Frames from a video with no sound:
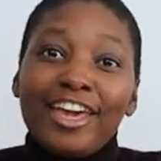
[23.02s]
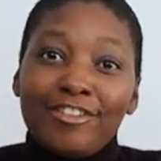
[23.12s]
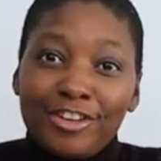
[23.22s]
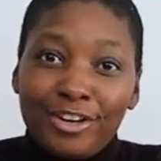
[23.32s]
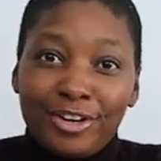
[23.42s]

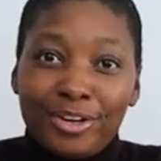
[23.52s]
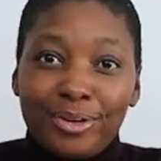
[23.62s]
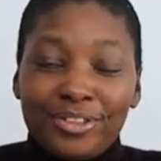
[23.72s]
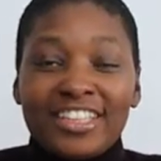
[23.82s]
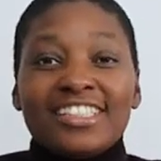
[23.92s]
If you don't
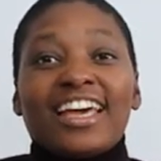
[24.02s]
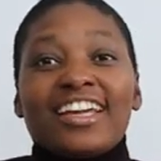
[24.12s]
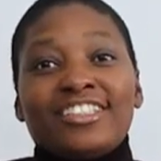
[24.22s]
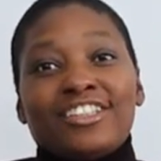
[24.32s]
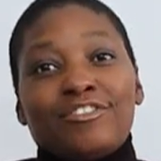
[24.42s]
know, these are
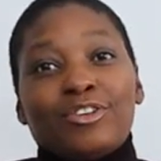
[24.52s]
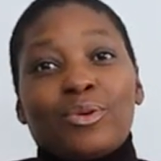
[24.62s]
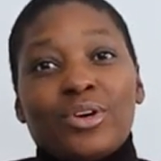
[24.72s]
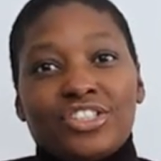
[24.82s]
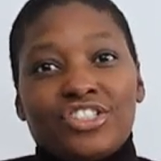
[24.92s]

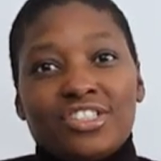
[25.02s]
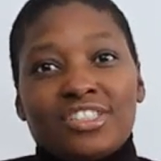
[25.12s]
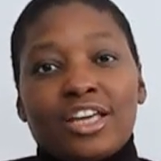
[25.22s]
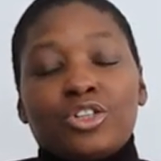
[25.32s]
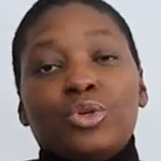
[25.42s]
interview
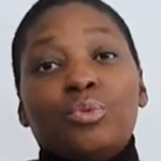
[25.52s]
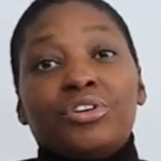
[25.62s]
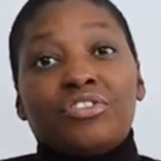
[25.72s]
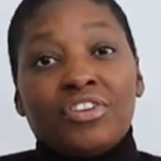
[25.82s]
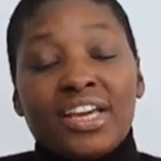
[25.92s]
questions that you
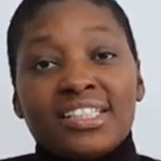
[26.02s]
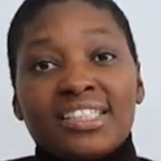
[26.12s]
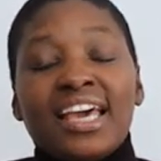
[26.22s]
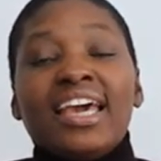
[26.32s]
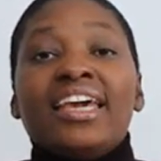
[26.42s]
would
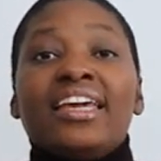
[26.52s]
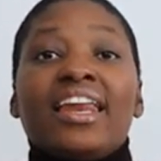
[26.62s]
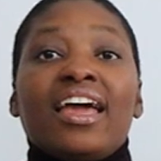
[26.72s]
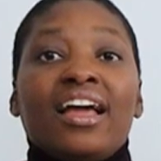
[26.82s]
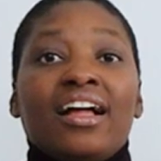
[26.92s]
face
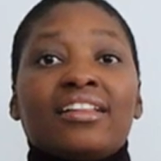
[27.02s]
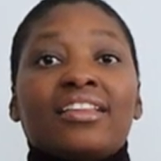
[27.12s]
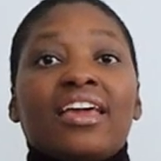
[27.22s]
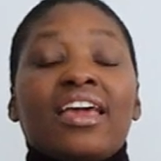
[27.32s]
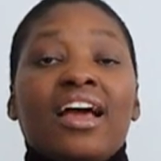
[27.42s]
in a
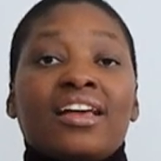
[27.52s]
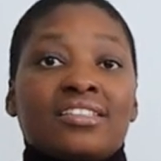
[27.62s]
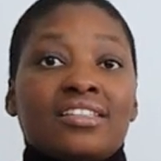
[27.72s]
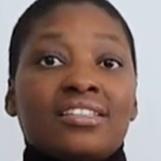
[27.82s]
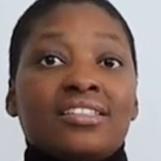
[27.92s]
healthcare
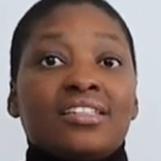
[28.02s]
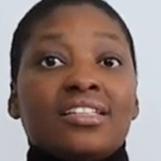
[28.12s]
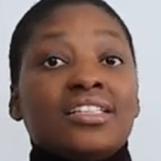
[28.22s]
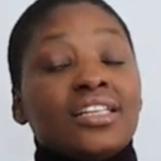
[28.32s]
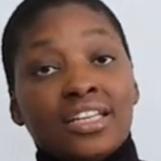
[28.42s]

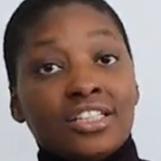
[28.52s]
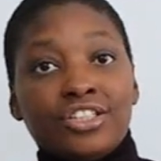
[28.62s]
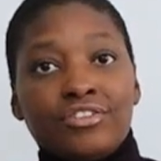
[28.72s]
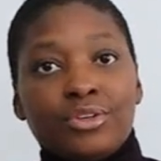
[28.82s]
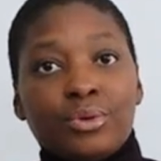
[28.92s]
assistant
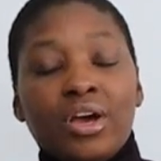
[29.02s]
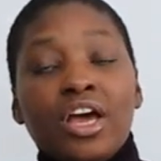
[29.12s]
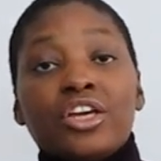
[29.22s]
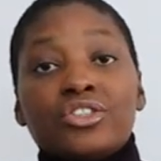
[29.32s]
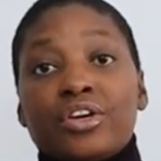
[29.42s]
interview.
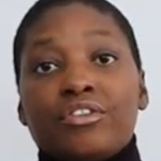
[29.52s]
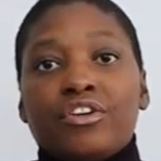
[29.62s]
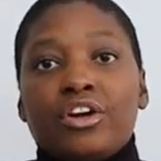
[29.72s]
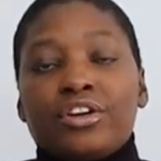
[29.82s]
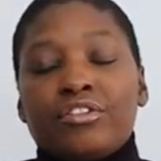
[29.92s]
So
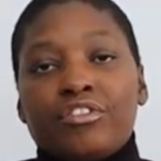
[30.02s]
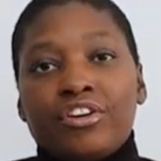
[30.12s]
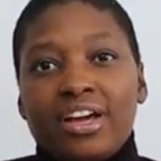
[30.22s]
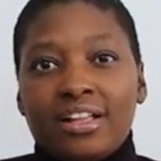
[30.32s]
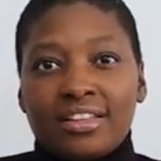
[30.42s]
if you're looking
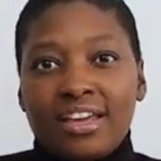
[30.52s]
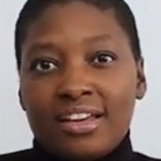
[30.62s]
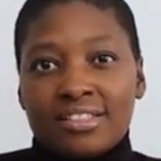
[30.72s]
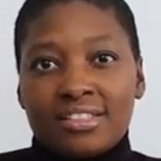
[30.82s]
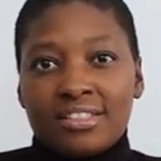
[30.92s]
for a
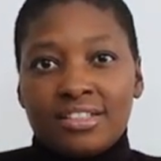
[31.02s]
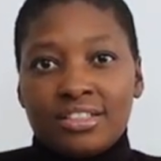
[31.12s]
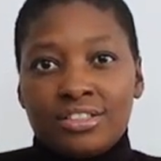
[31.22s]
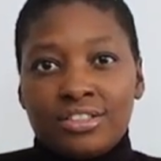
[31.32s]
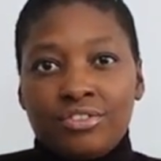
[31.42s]
healthcare
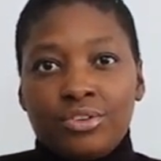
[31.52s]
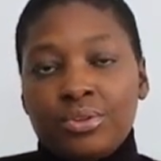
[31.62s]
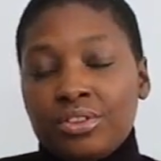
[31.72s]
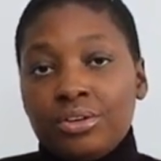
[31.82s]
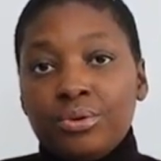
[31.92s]
assistant interview
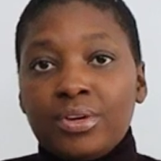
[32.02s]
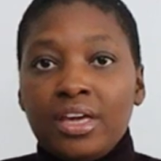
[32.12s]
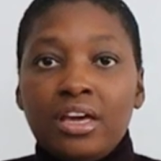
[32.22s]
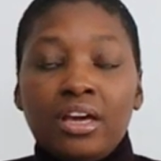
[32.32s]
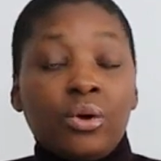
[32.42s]
in the
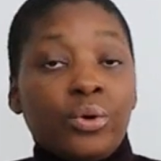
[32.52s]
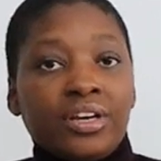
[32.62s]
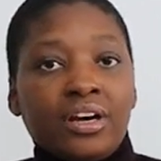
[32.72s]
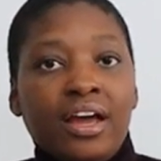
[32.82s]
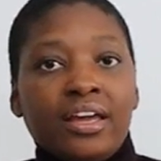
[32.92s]
UK or
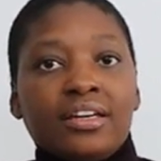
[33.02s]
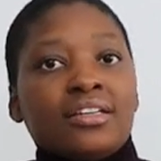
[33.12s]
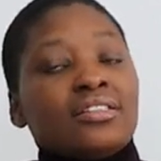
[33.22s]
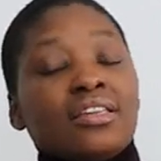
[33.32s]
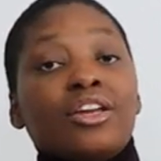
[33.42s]
in
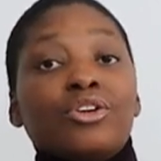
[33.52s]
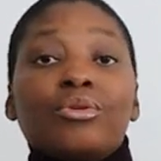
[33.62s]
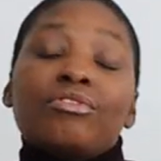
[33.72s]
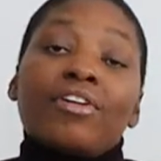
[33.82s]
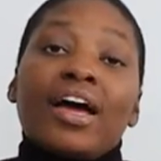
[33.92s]
Ireland, then
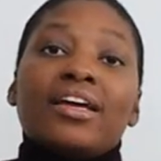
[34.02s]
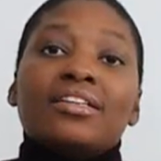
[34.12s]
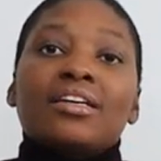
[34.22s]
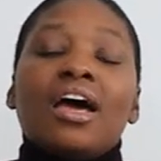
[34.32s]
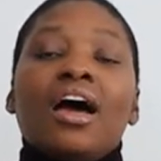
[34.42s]
you'll
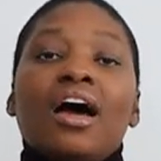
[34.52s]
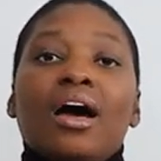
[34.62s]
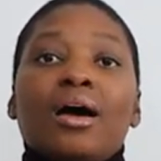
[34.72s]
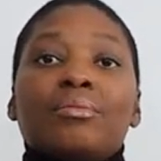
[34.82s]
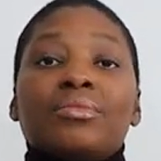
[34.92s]
find
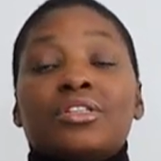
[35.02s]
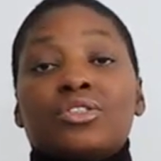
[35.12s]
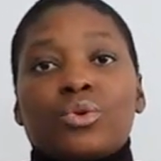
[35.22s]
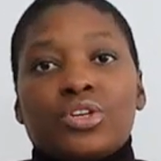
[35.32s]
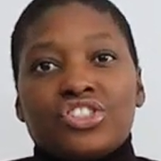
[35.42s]
um,
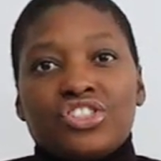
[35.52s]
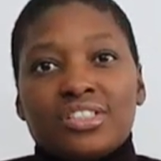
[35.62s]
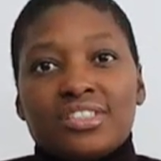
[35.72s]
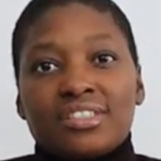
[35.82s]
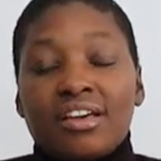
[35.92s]
these
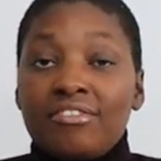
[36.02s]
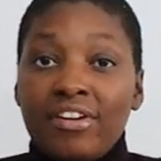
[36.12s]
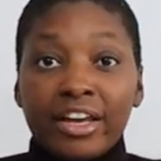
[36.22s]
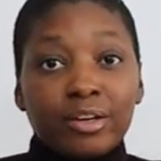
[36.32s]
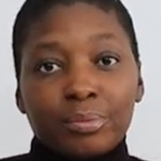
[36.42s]
questions
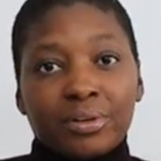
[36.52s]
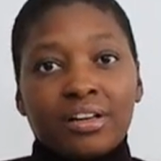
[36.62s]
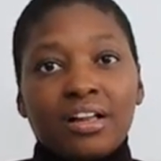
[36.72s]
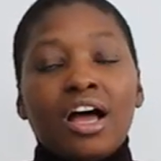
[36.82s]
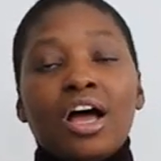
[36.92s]

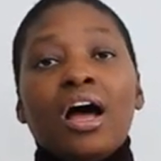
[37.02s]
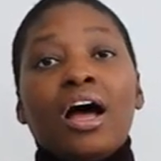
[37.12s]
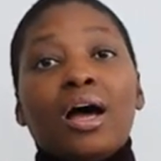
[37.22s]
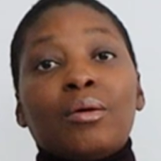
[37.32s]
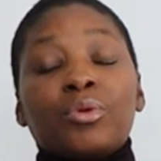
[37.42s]
available.
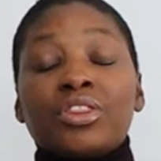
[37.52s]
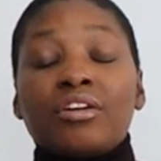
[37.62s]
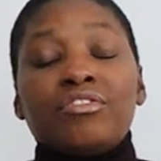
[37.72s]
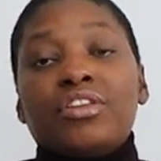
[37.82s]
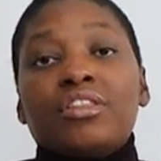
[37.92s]
Um,
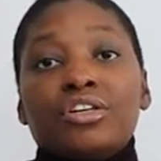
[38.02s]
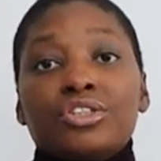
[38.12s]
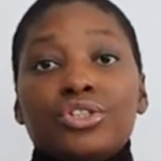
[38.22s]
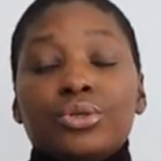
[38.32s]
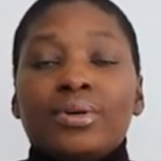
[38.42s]
without further
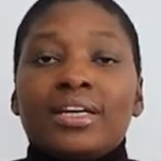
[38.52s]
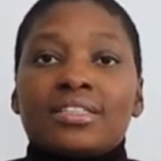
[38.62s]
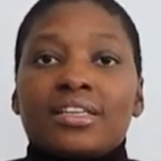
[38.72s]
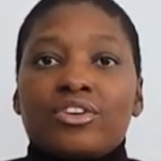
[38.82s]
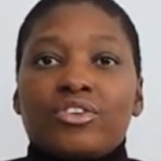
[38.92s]
ado,
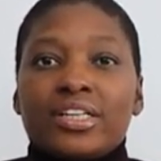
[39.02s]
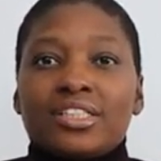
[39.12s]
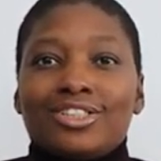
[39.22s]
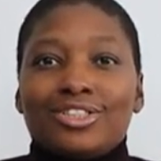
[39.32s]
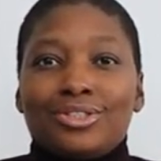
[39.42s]
let's get
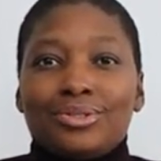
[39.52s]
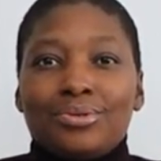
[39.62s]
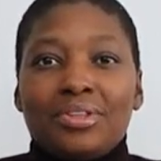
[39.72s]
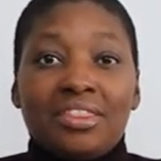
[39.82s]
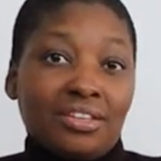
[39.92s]
right
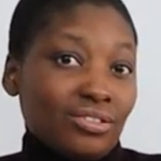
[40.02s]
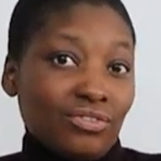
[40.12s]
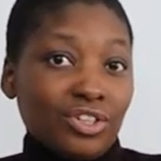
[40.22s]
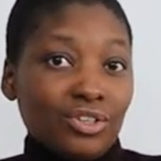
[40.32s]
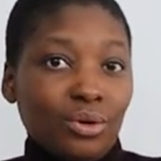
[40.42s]
into this
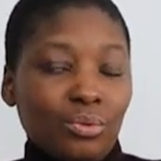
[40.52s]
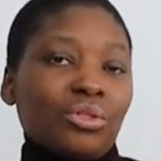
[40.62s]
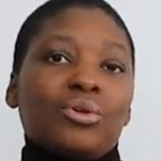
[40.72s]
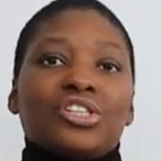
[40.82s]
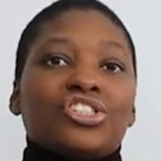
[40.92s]
video
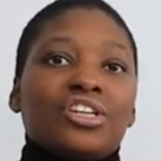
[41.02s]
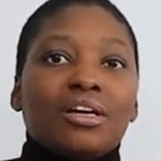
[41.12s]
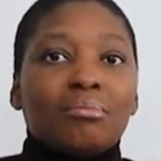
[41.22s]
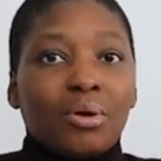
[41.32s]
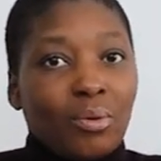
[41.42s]
with
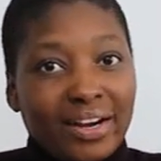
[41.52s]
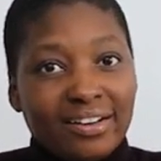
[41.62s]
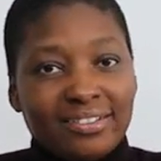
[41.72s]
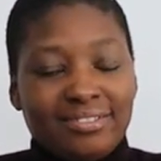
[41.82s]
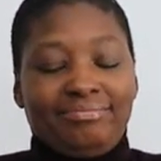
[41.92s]
question number one.